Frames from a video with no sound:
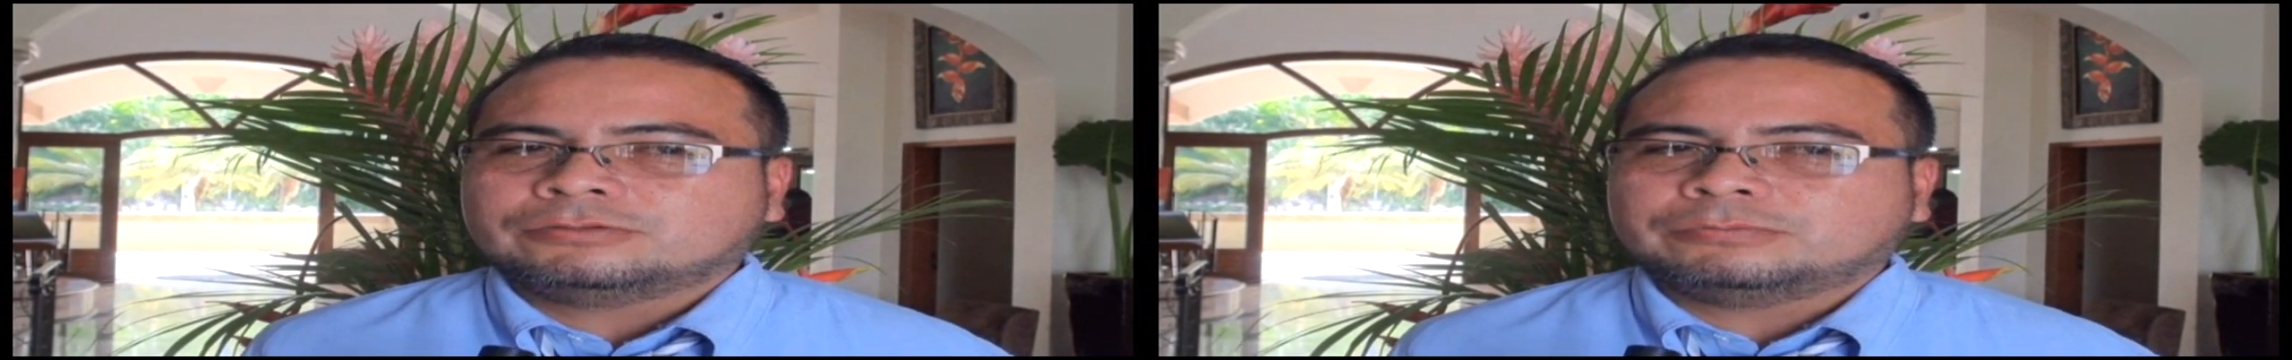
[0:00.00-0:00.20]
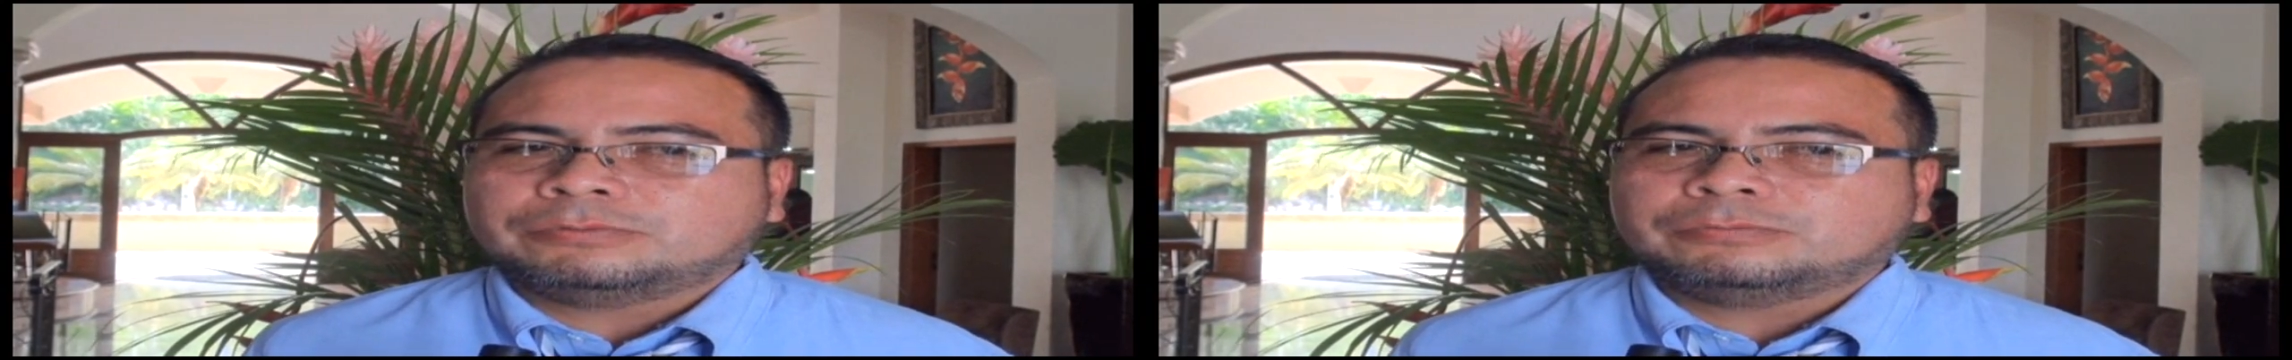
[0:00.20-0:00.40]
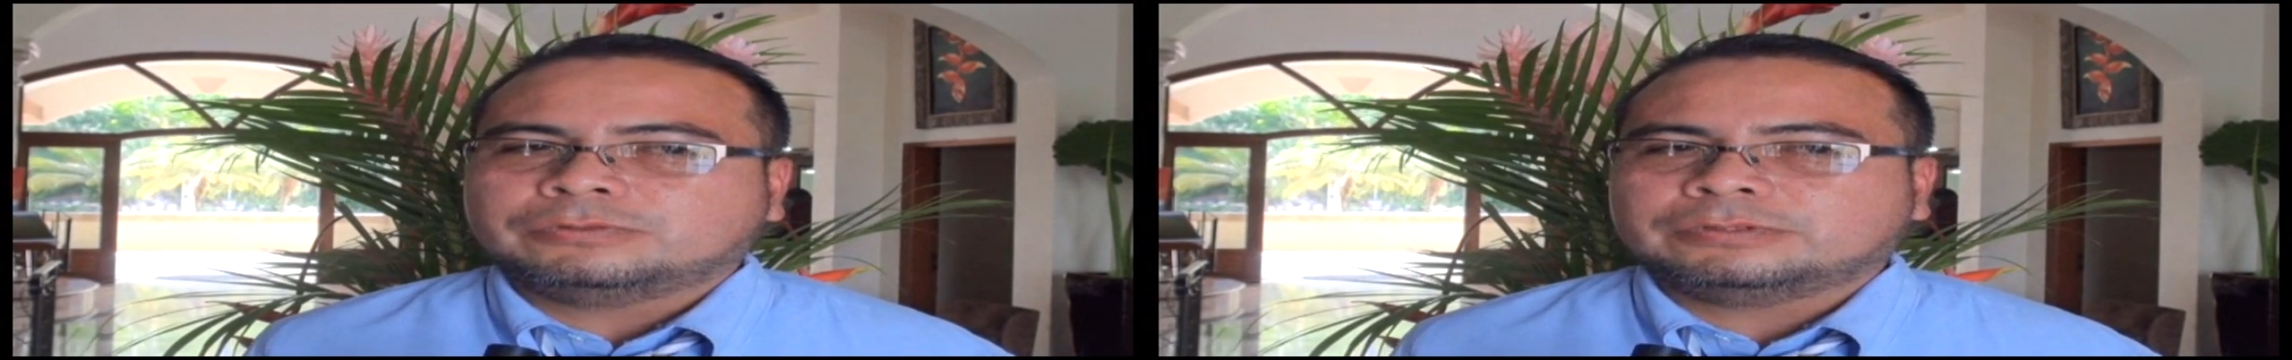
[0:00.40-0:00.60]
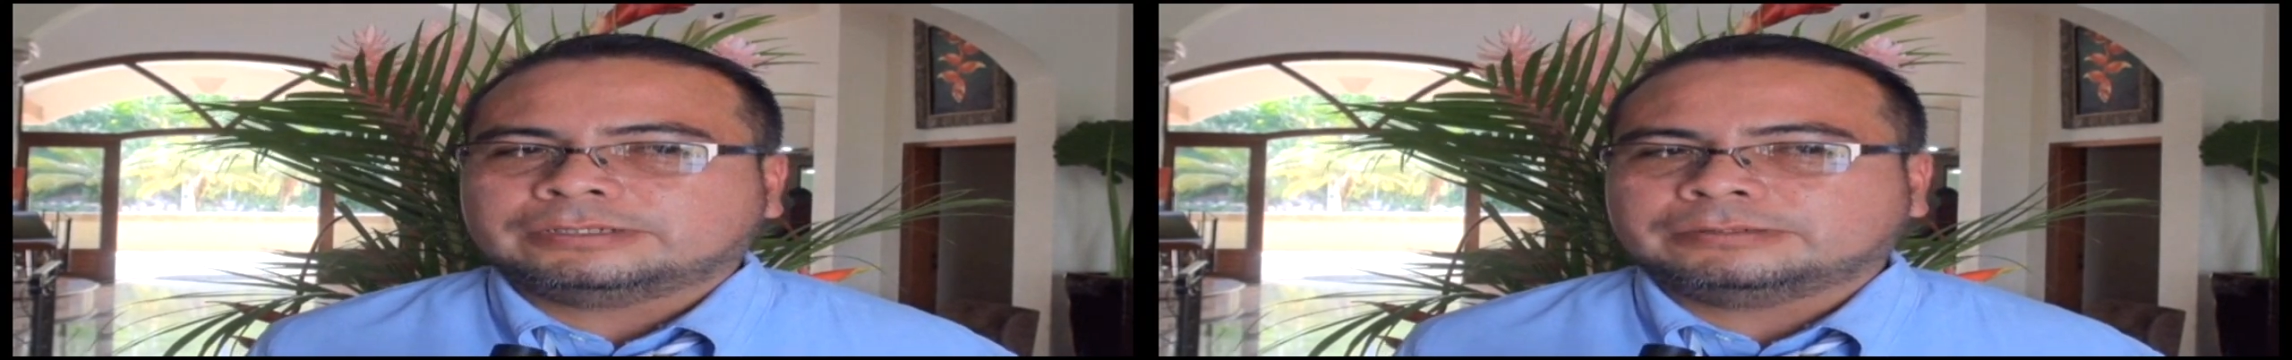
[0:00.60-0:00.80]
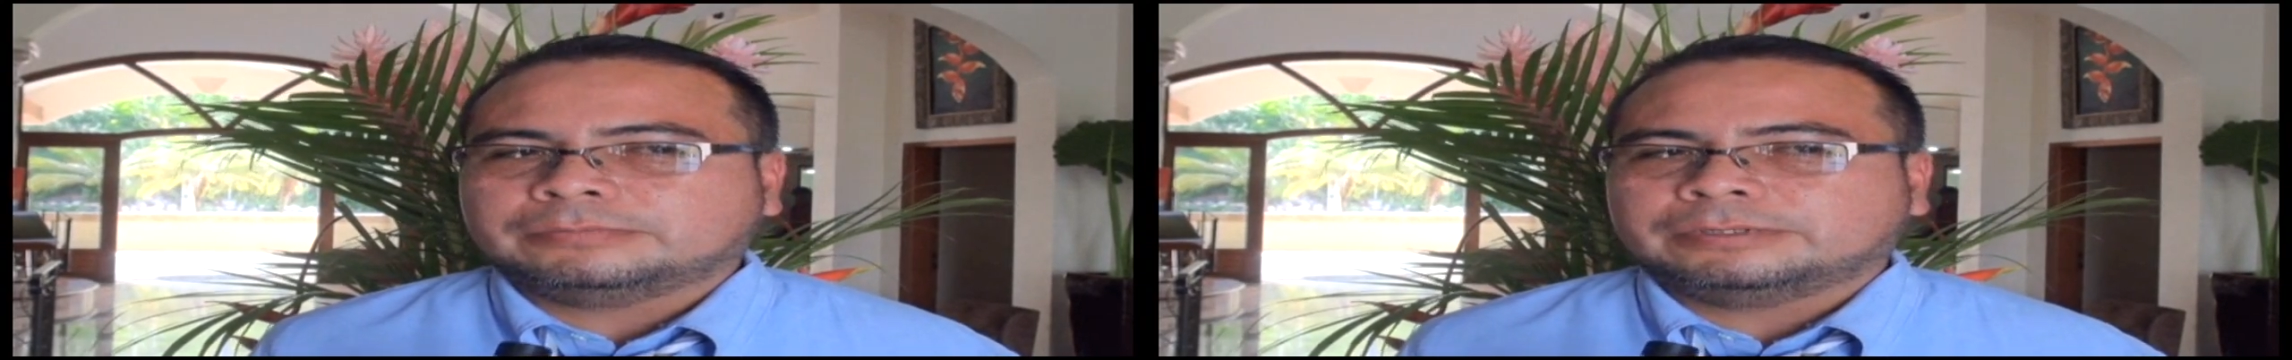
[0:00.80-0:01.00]
to
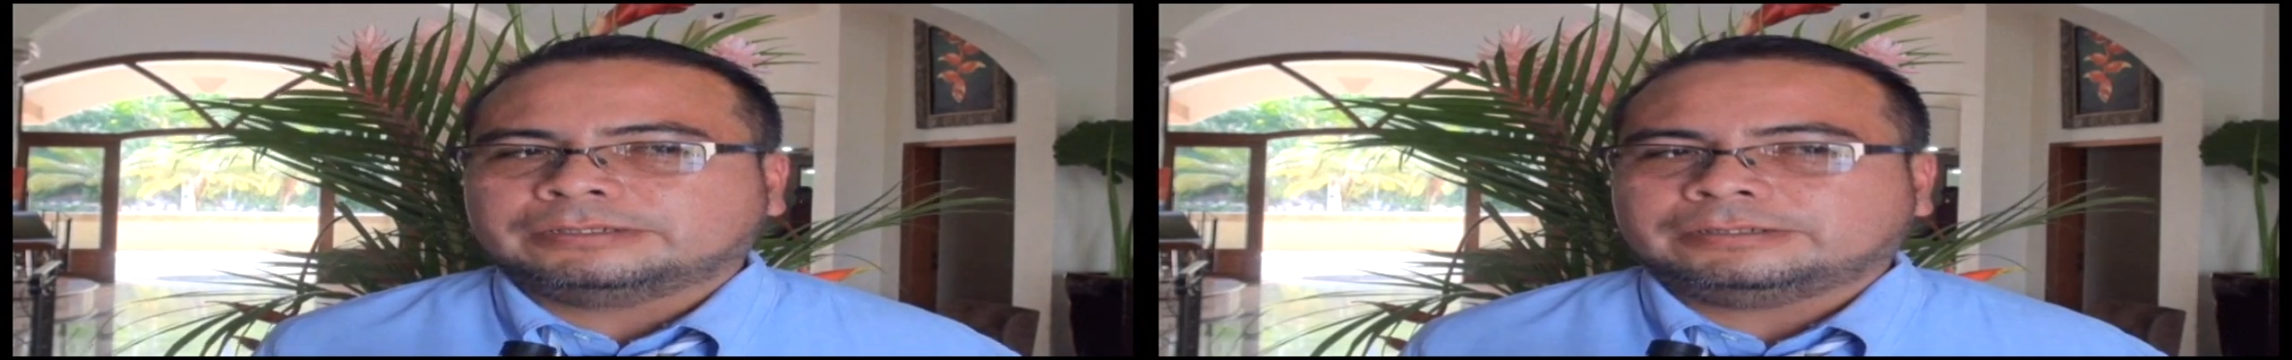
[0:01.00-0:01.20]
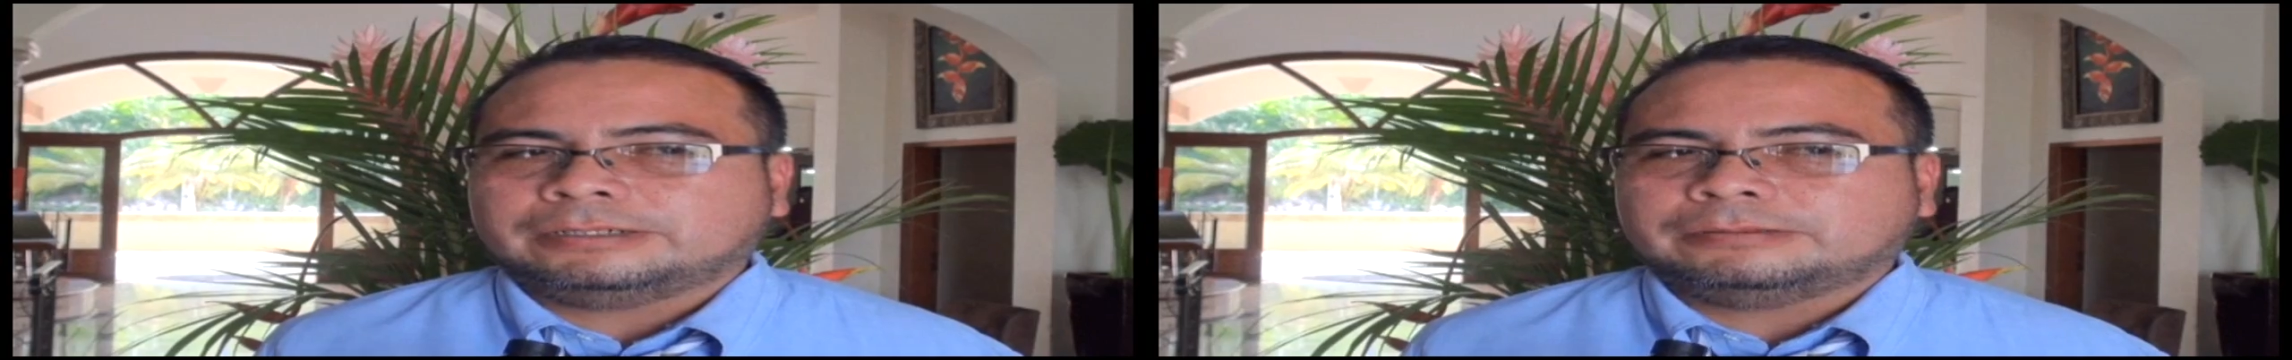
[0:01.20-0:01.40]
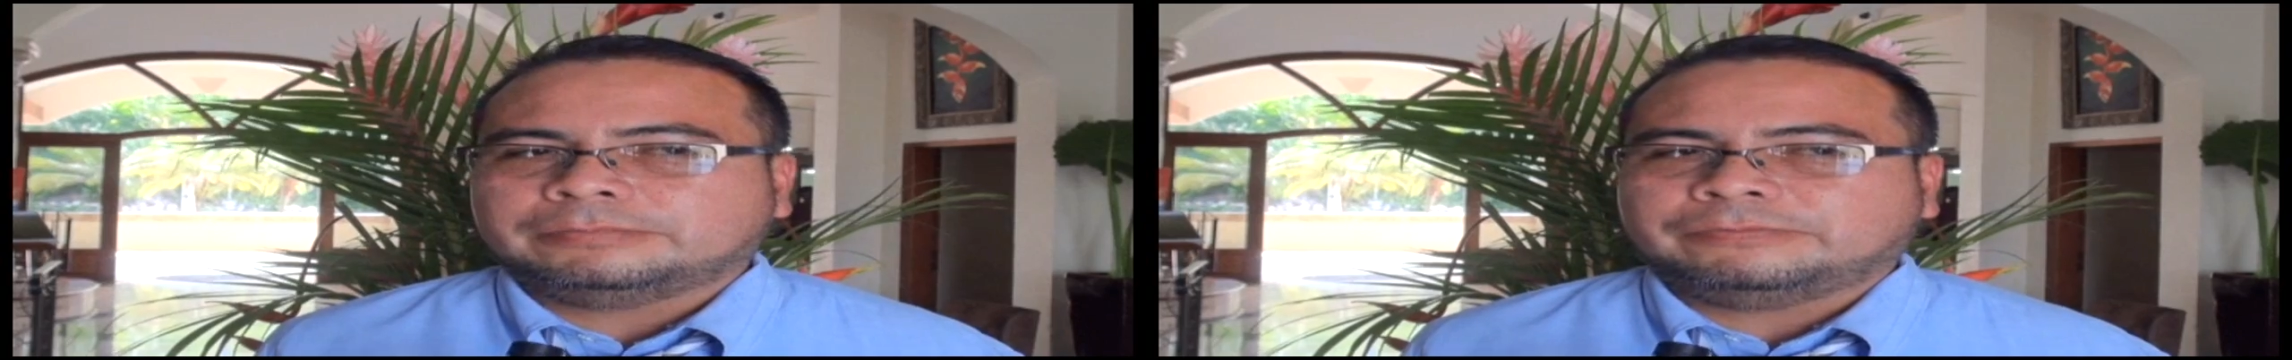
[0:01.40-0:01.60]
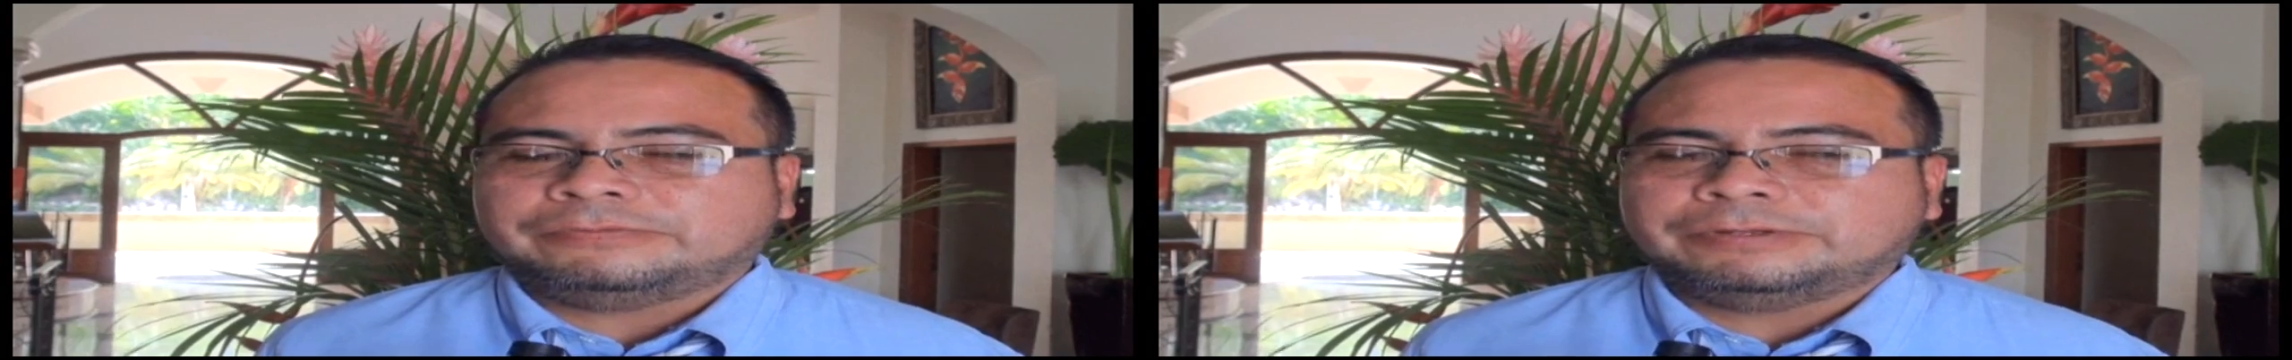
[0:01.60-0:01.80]
promote um, um,